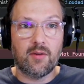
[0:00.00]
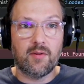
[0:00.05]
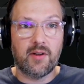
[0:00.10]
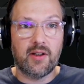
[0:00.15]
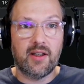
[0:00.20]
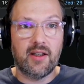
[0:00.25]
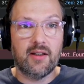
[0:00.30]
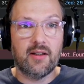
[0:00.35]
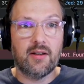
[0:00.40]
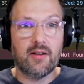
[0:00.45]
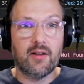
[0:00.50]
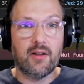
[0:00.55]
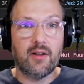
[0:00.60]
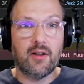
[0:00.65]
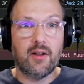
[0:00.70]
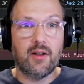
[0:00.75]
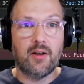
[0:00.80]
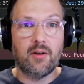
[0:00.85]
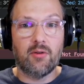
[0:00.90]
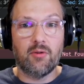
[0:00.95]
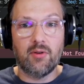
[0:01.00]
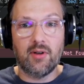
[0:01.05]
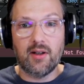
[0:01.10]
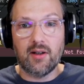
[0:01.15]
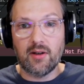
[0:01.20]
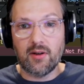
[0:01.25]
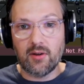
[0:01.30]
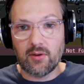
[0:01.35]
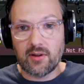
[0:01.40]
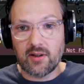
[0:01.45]
here,
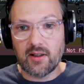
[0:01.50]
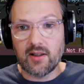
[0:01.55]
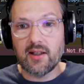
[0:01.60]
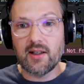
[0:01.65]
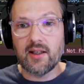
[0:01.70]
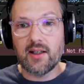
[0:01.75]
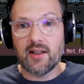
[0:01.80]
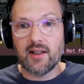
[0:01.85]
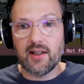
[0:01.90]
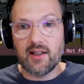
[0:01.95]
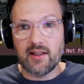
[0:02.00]
reload, and it